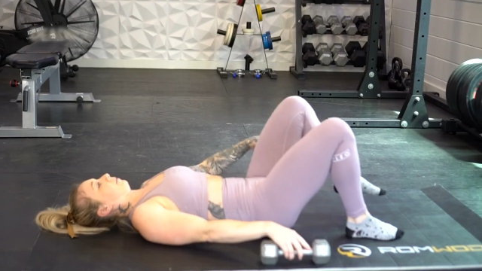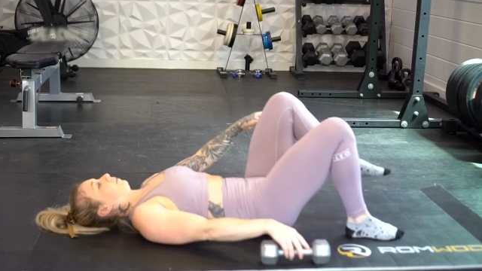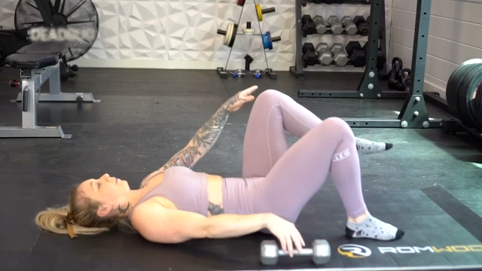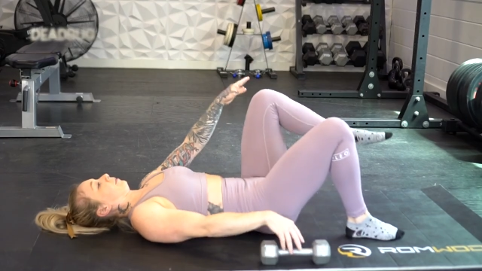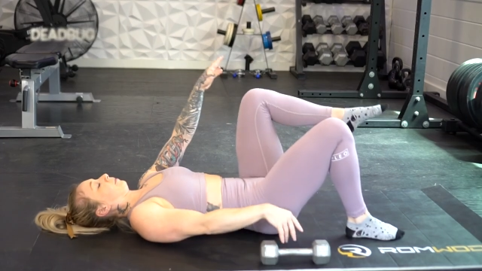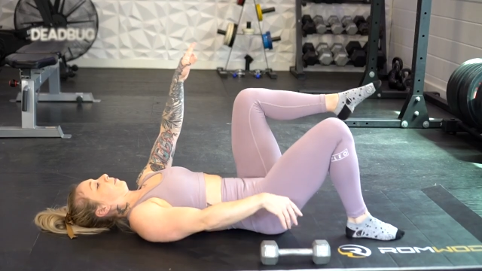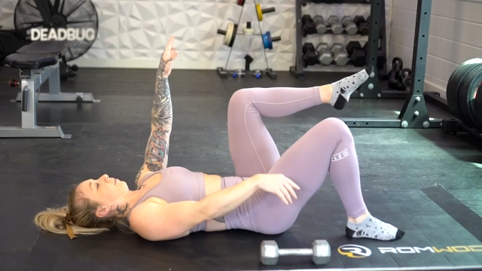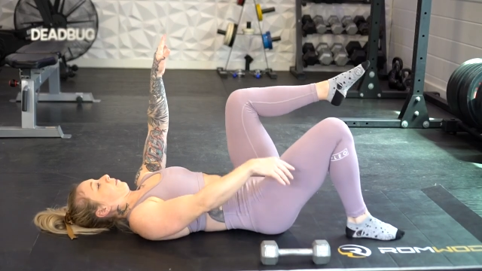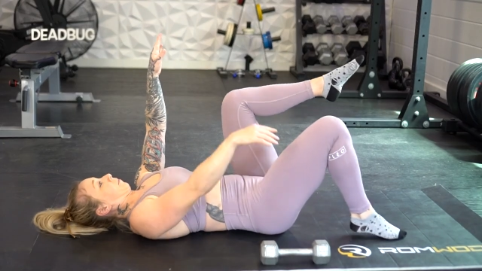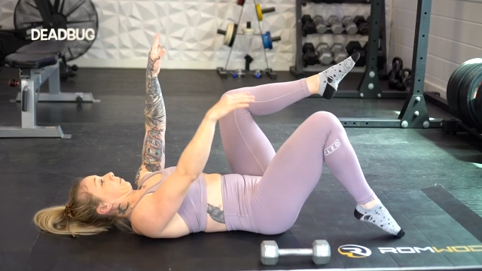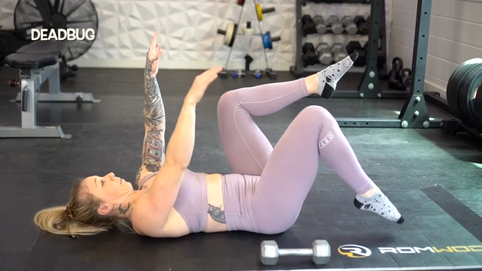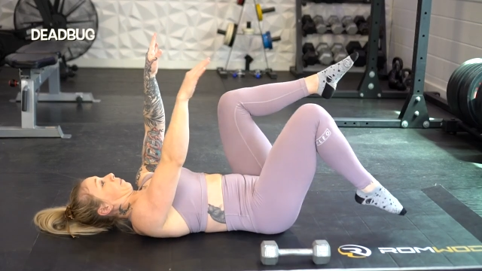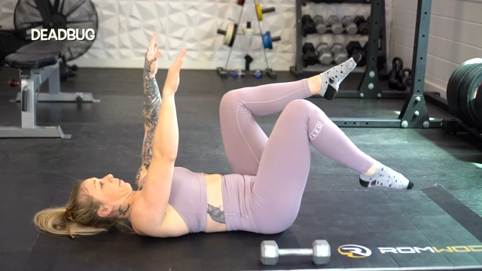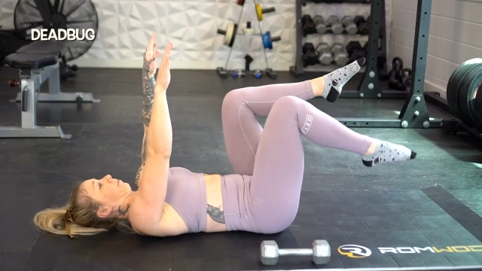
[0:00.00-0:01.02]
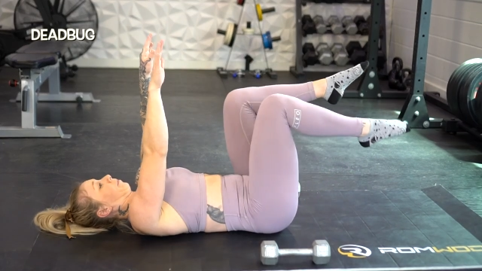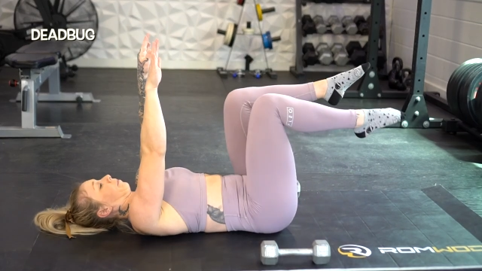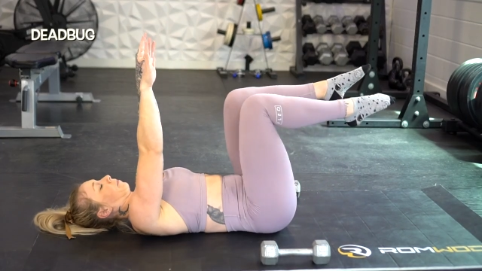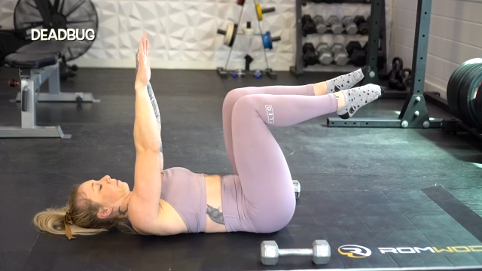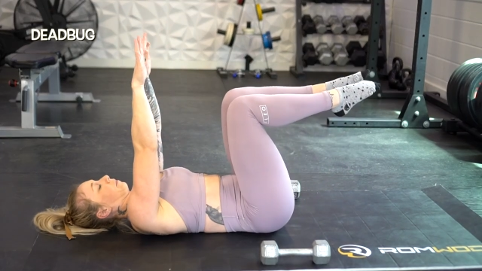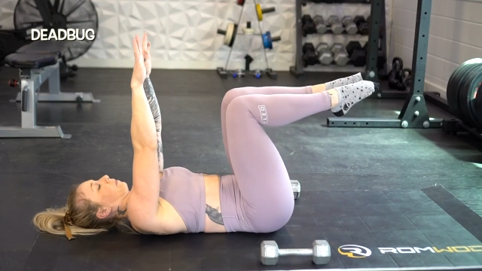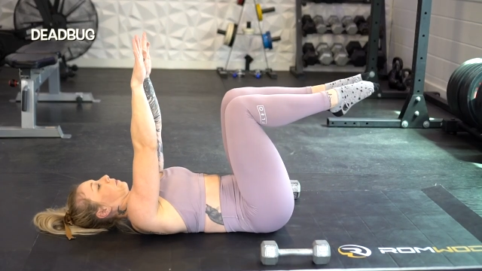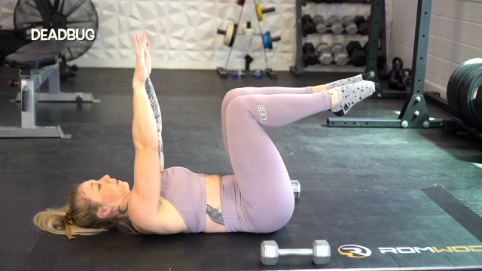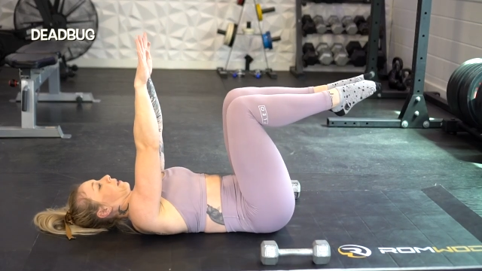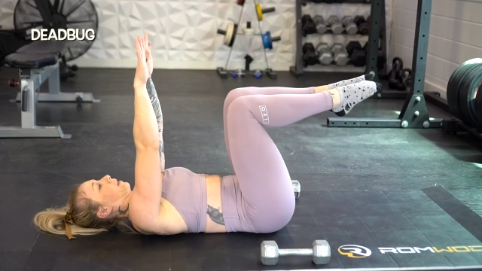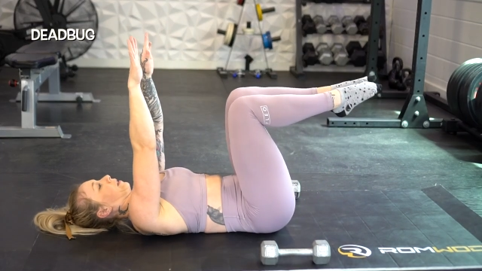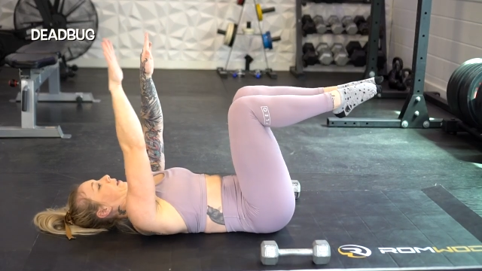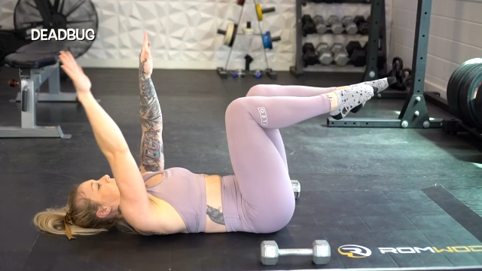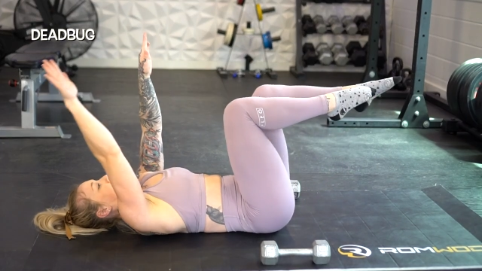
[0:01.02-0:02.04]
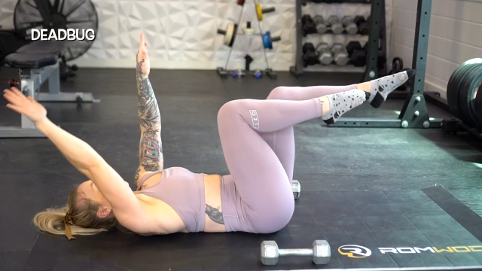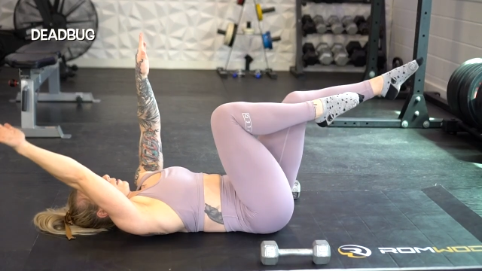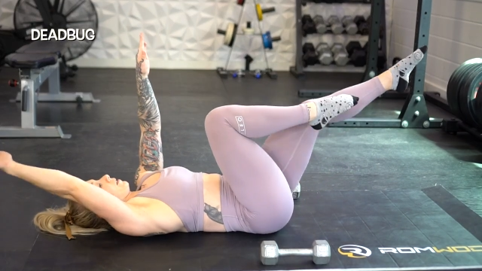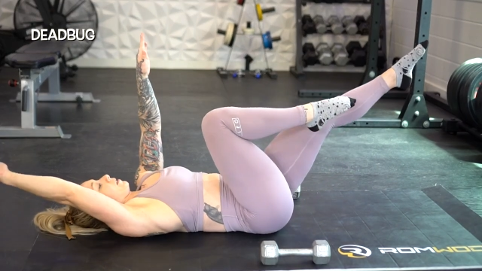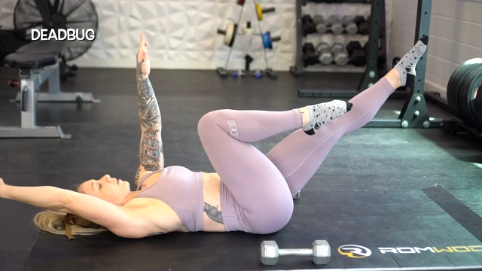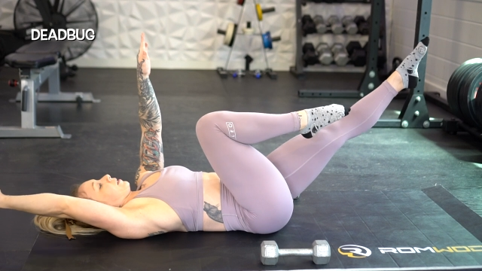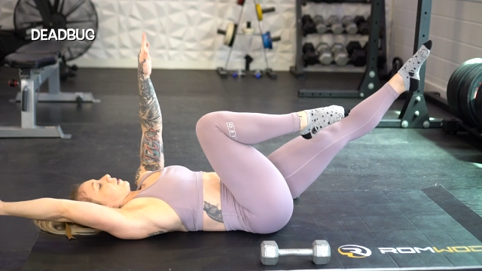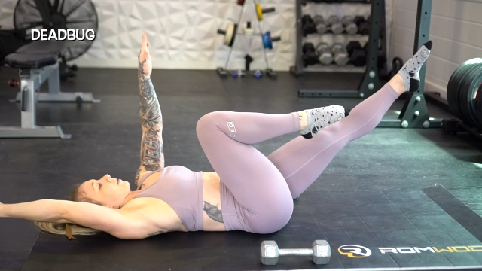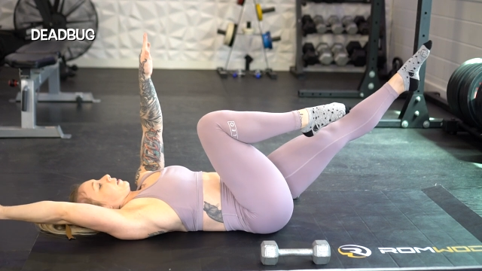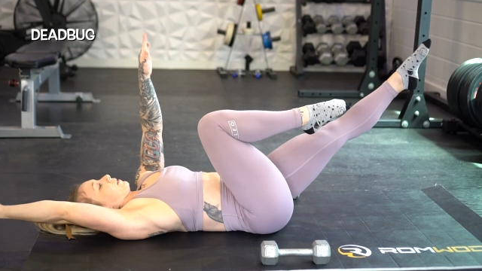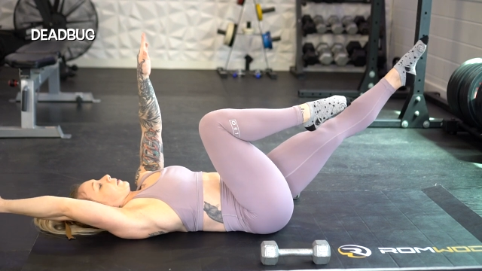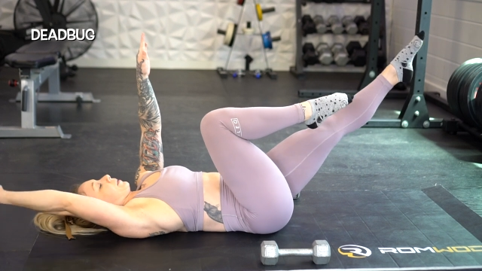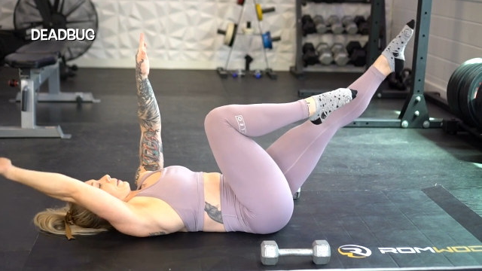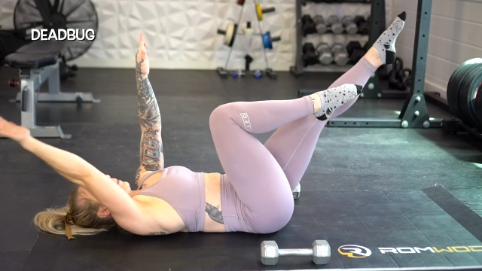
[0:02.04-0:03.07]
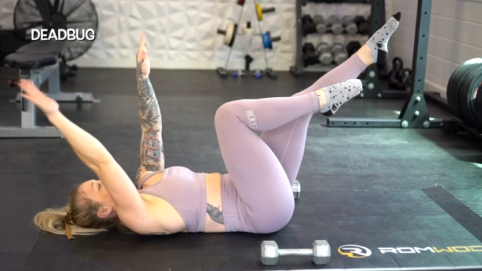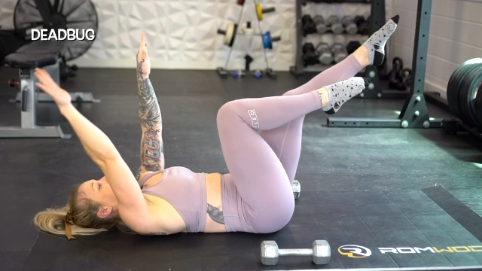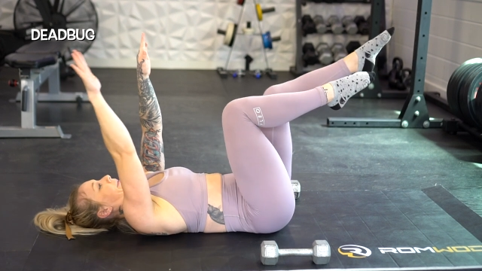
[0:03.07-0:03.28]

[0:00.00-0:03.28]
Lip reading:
No face is visible, so there are no lips to read.